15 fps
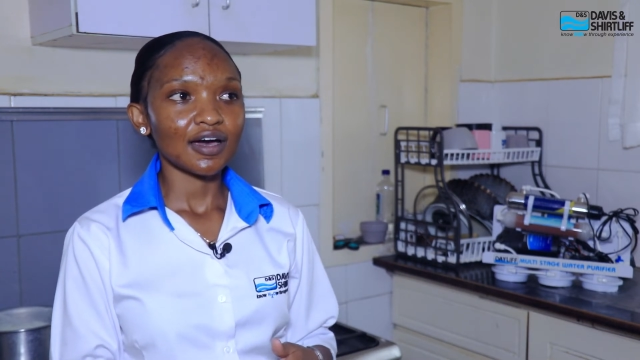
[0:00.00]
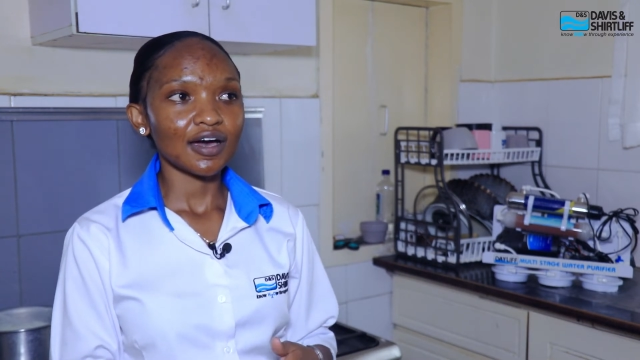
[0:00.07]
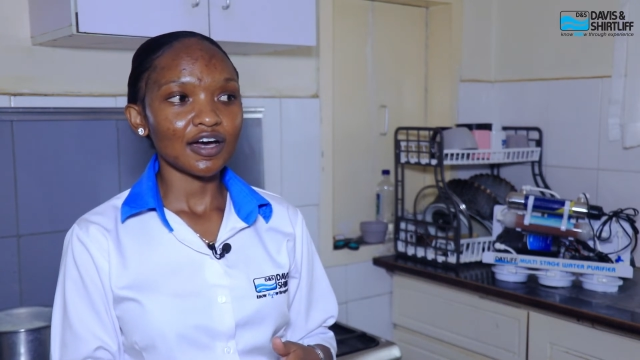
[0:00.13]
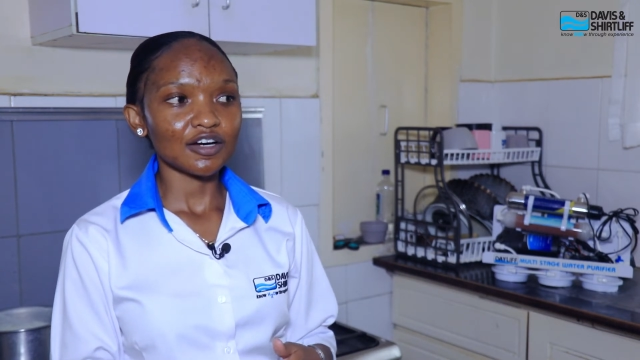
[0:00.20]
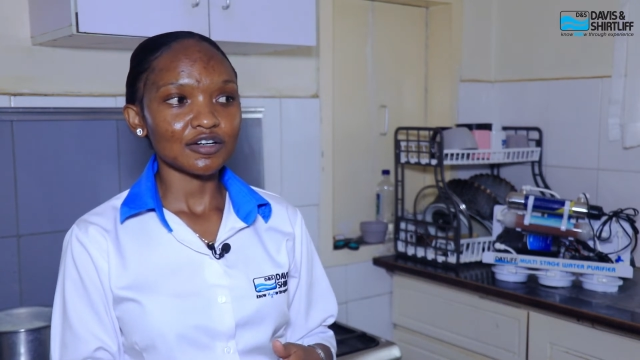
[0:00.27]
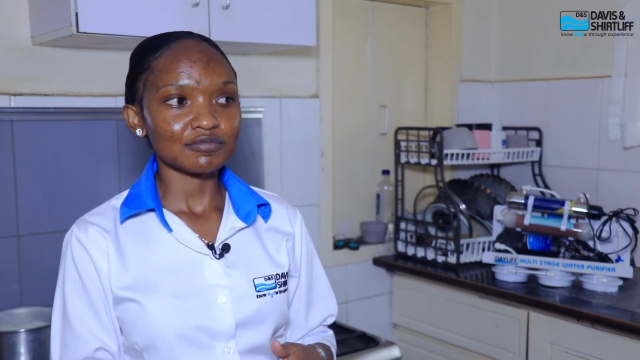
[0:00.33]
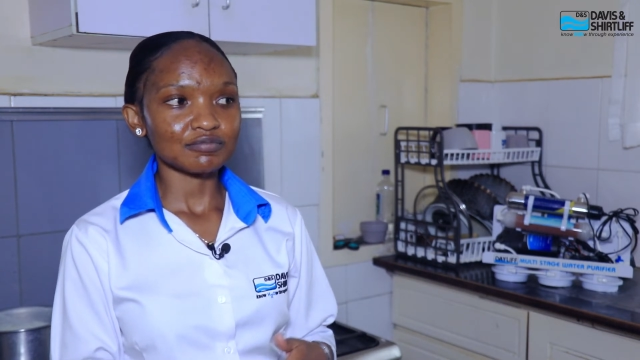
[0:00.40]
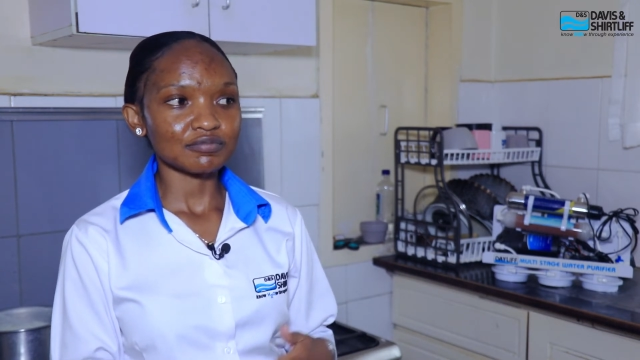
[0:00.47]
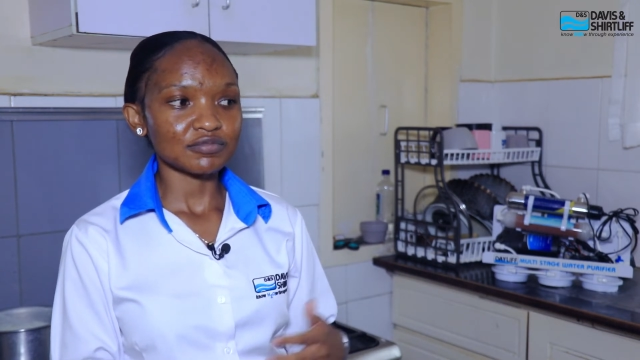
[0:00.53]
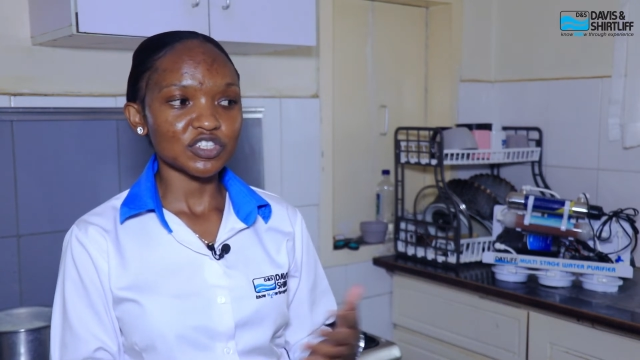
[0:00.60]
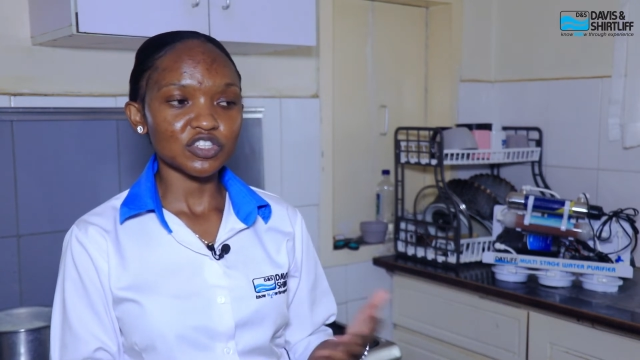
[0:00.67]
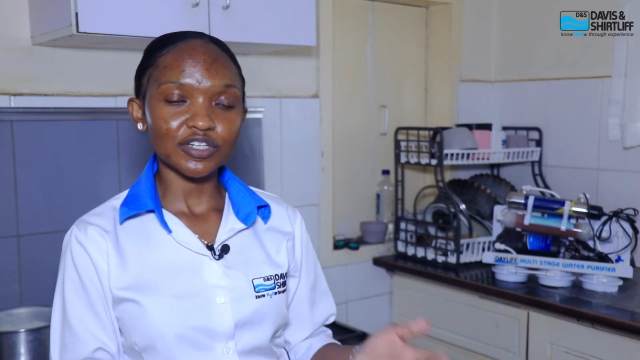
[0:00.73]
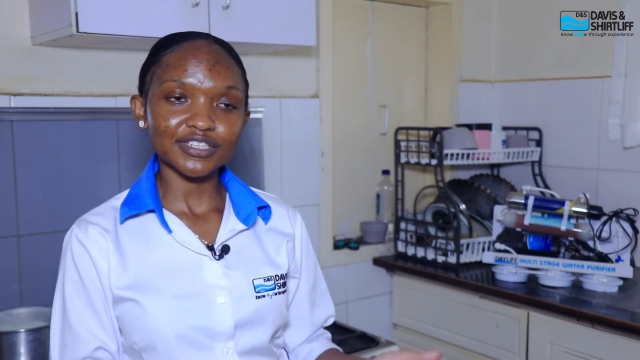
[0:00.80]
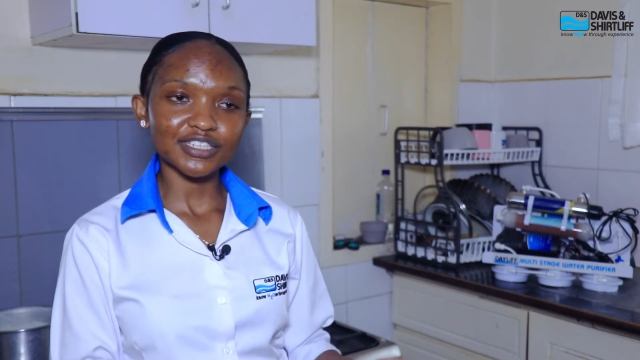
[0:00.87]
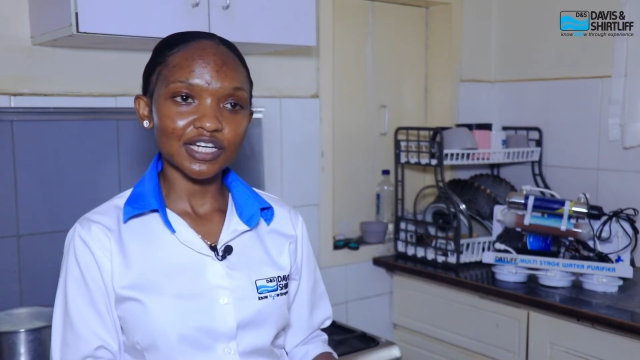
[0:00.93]
um,
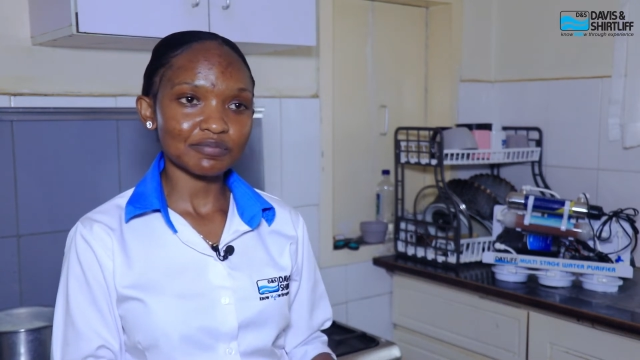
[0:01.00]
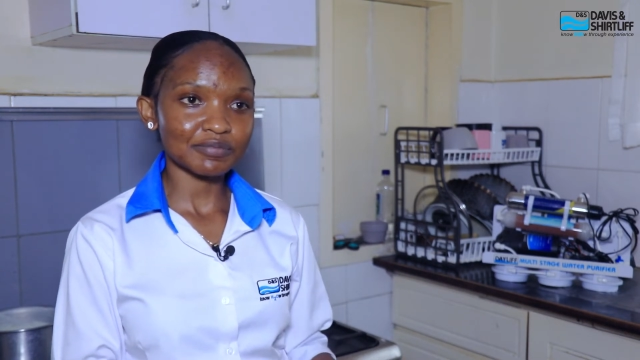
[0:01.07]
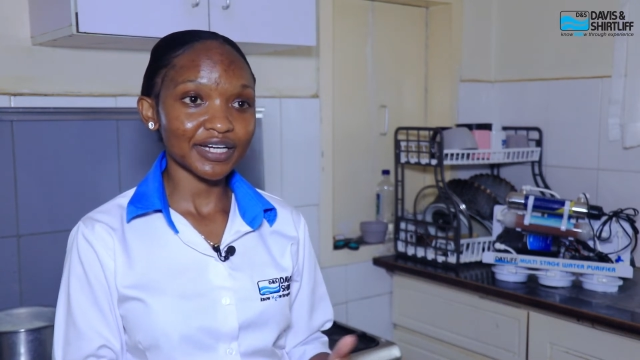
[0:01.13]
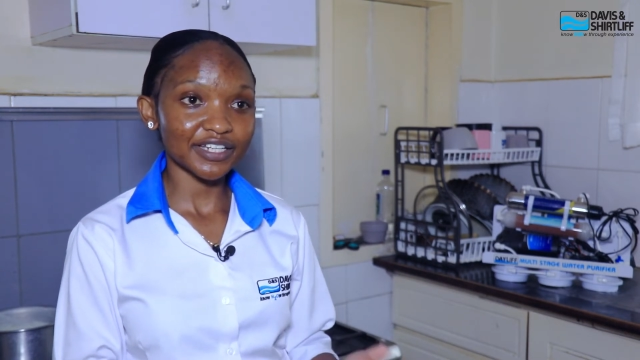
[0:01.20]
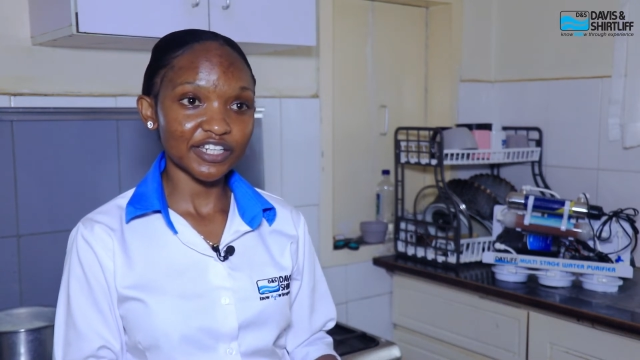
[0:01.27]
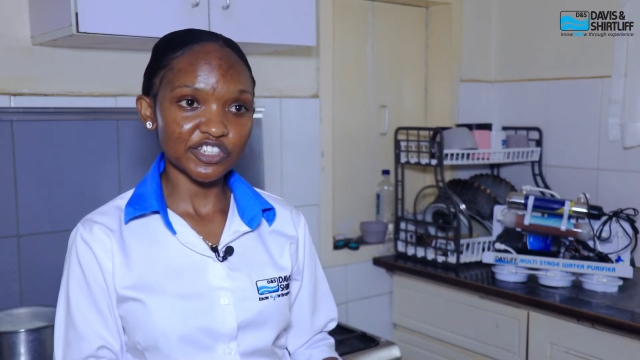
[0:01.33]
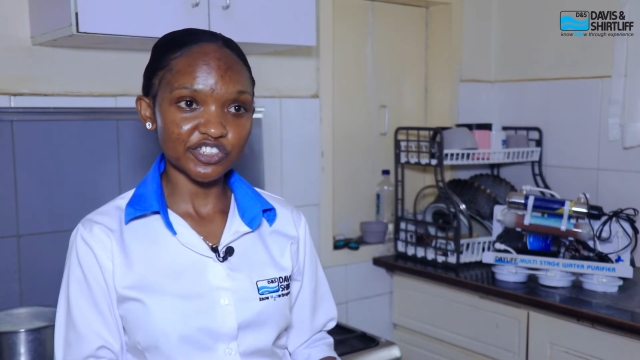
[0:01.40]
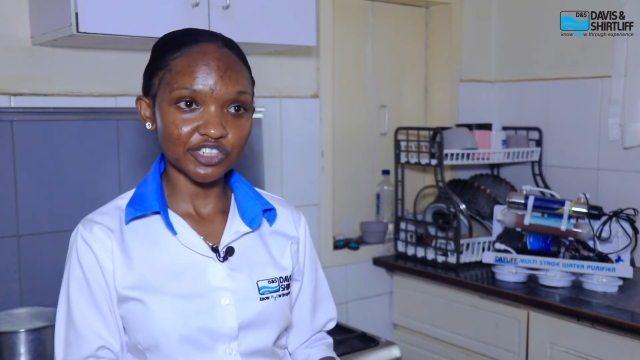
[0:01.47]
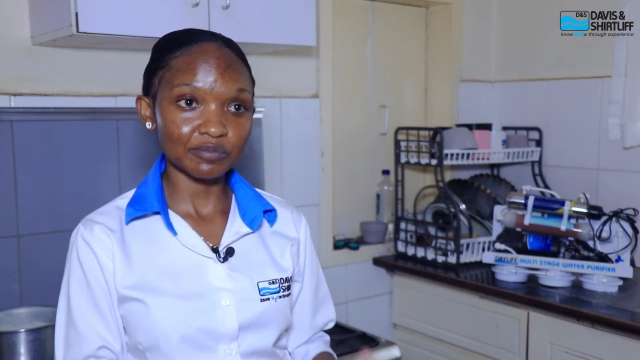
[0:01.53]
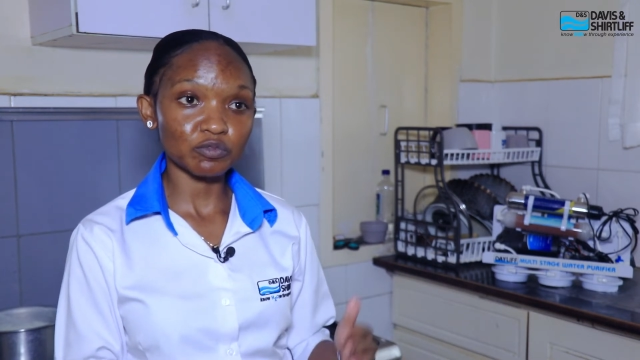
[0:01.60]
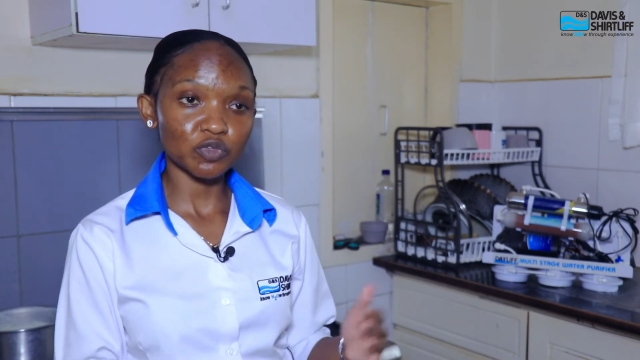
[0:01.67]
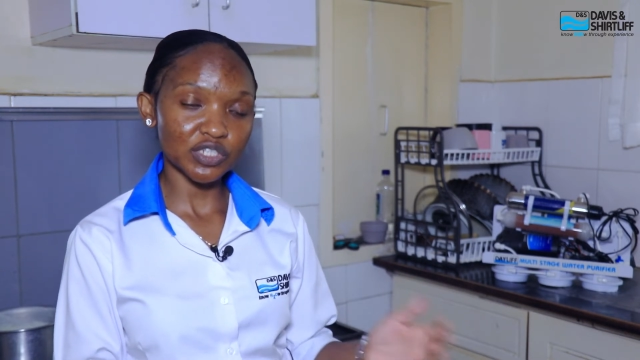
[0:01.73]
sodium, magnesium,